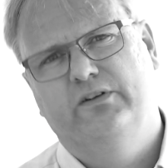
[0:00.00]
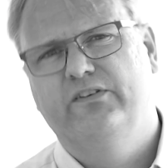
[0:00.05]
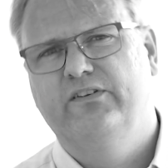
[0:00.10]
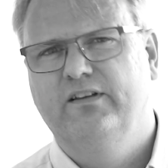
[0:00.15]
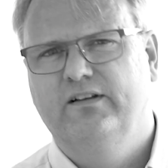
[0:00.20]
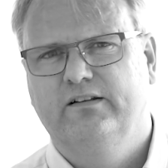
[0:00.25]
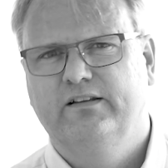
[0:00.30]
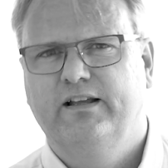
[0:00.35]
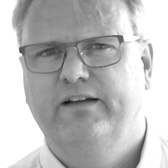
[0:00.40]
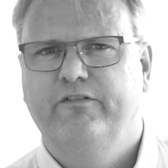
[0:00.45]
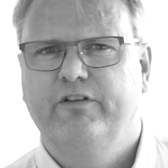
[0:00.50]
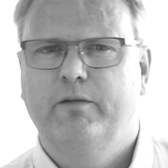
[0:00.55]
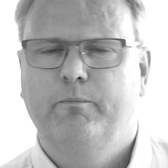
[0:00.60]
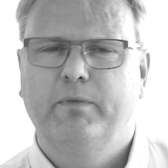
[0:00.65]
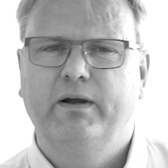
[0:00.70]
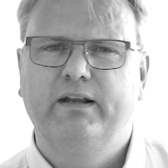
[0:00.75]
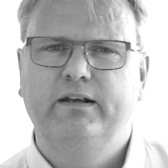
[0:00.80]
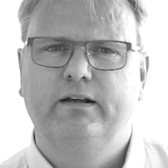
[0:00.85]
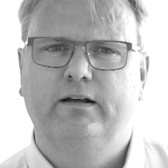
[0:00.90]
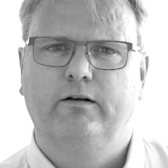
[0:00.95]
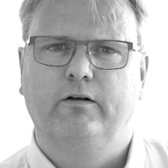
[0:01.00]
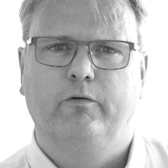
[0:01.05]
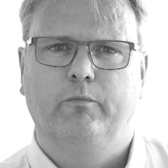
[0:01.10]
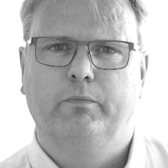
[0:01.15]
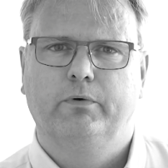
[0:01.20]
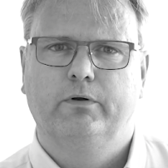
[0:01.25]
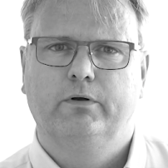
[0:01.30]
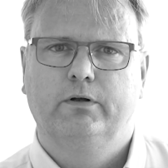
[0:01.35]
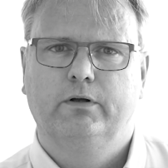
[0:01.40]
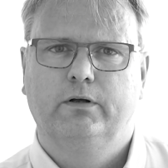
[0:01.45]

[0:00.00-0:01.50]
still have that binding loop.